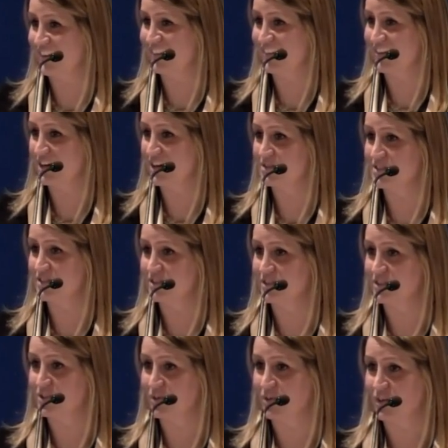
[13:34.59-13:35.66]
They're housed in
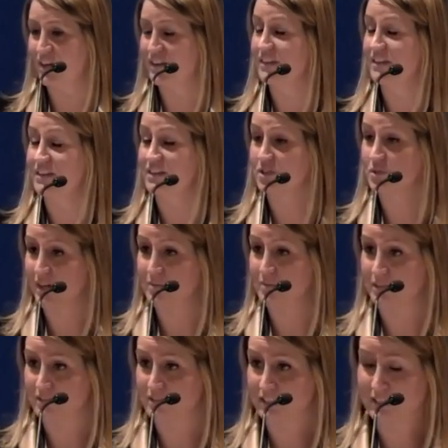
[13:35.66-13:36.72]
the UN
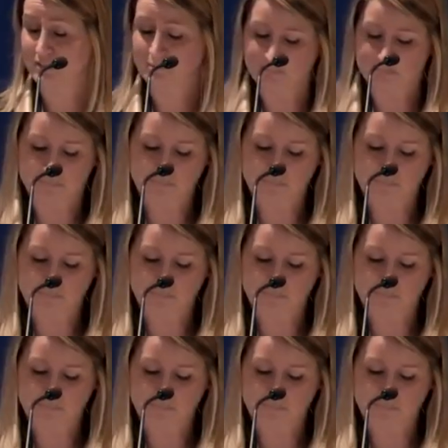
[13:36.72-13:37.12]
building.